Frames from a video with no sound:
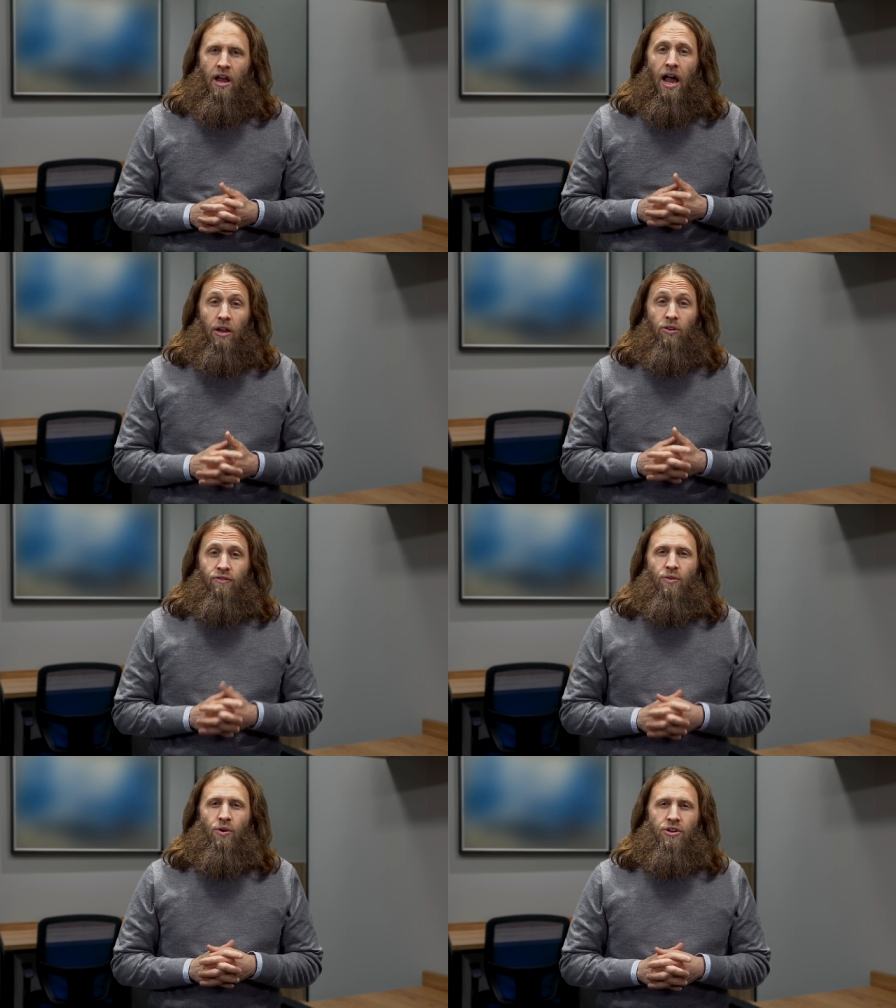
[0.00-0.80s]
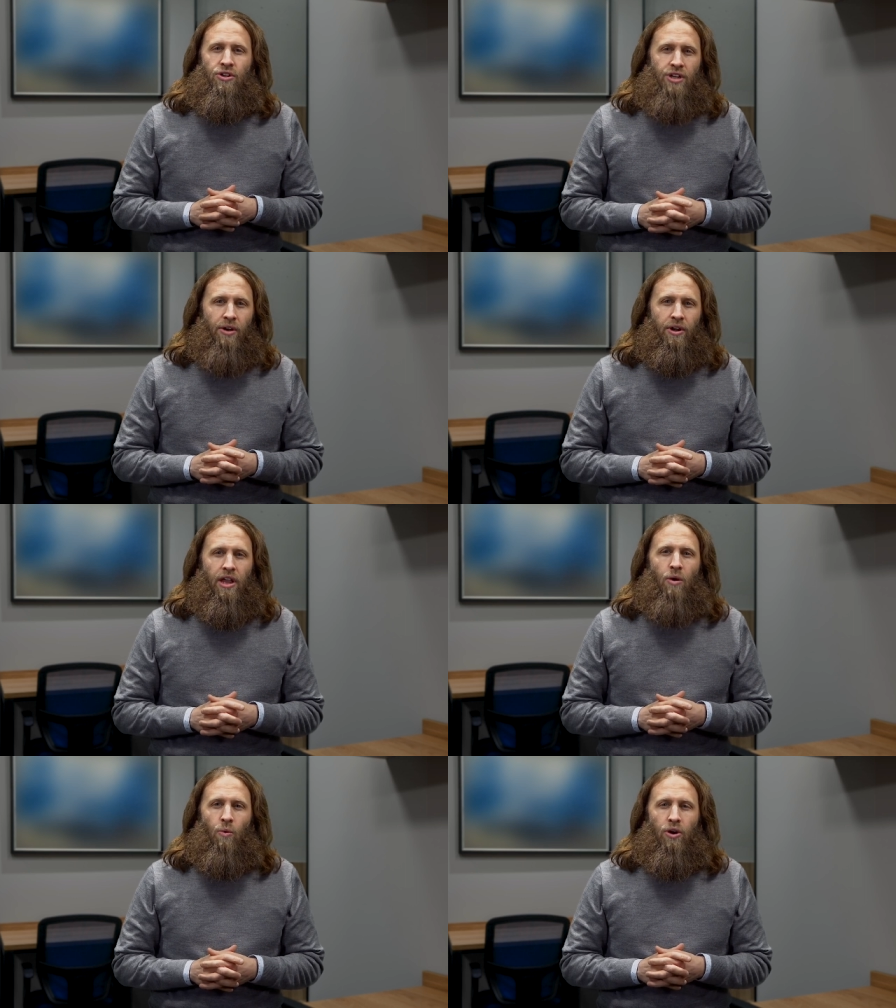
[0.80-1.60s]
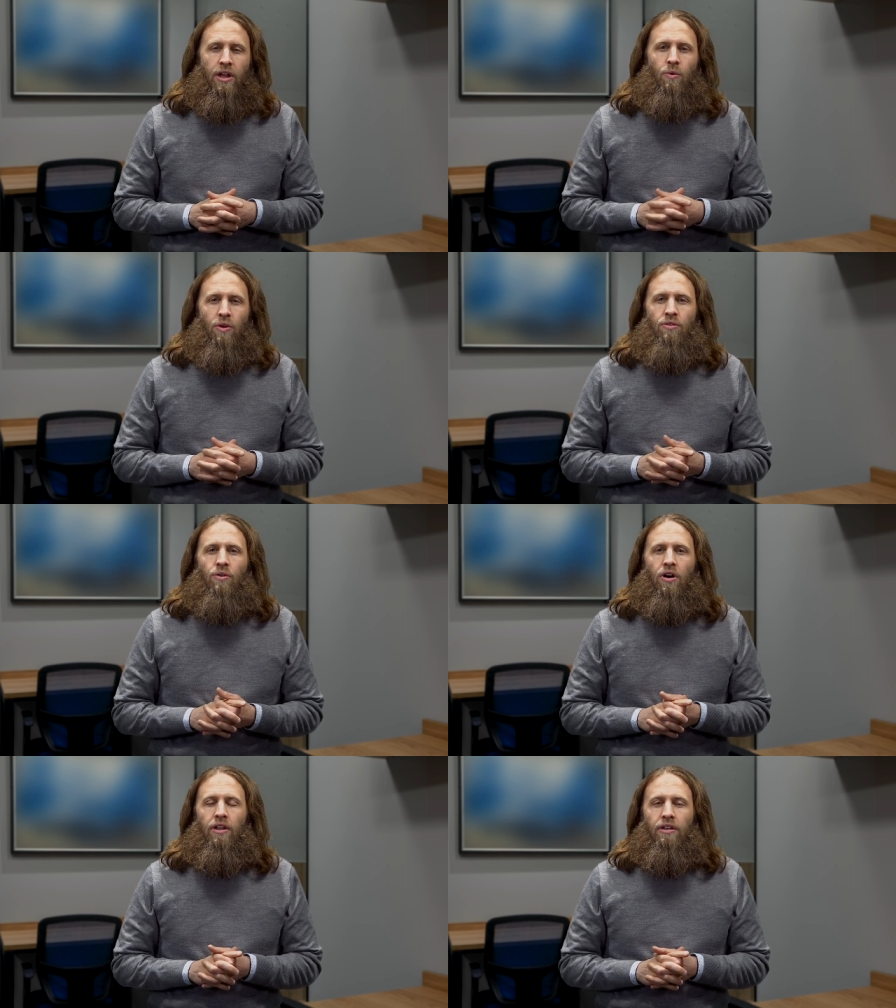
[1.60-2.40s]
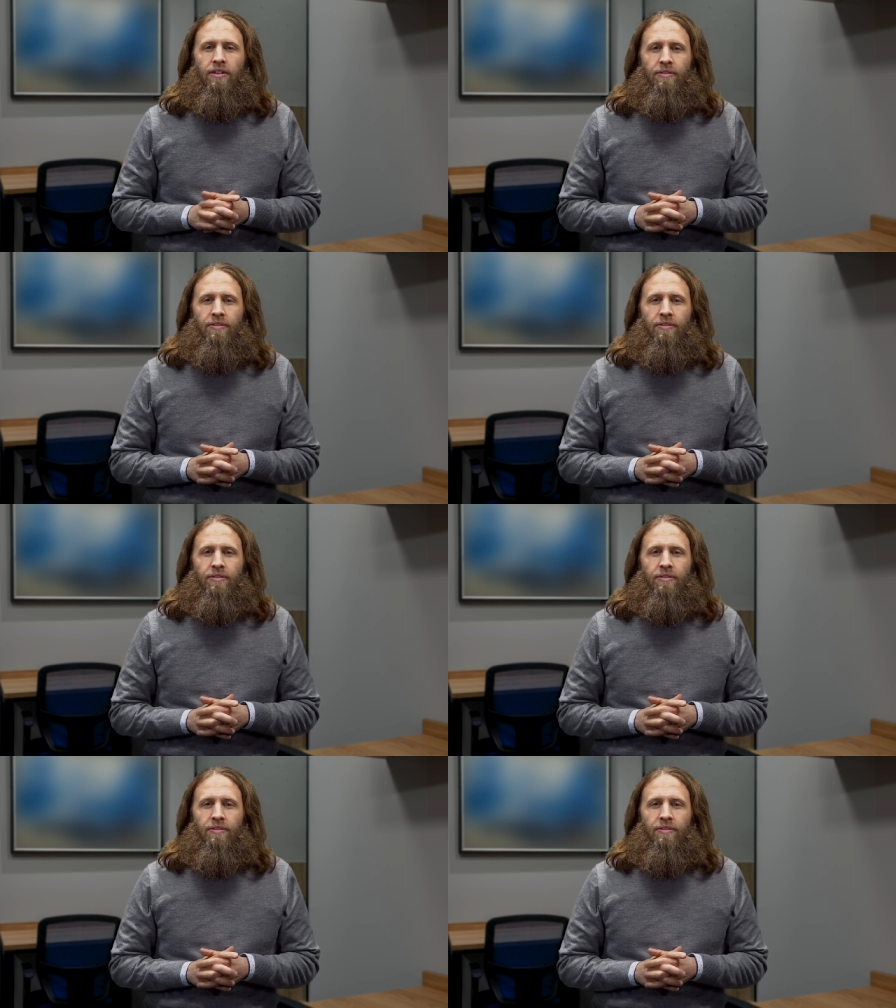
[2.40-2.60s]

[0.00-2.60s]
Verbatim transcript: I look forward to sharing and working with you all.